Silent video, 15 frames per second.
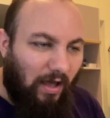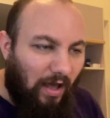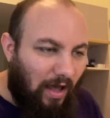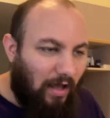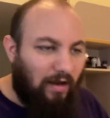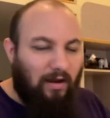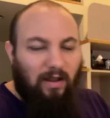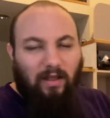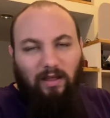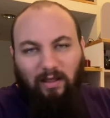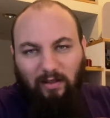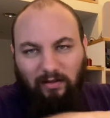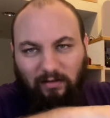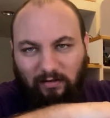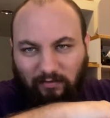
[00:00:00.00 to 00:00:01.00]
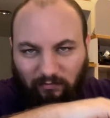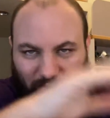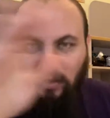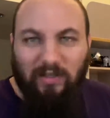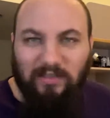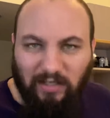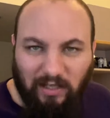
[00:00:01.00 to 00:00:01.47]
and we're
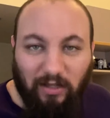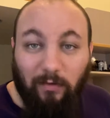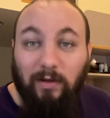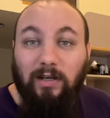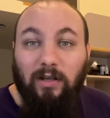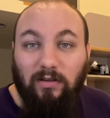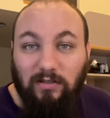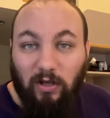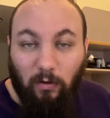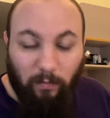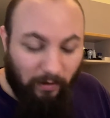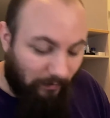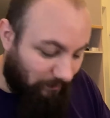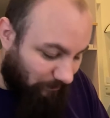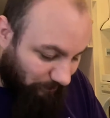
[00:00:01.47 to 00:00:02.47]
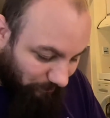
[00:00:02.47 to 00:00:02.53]
going to say the window's open.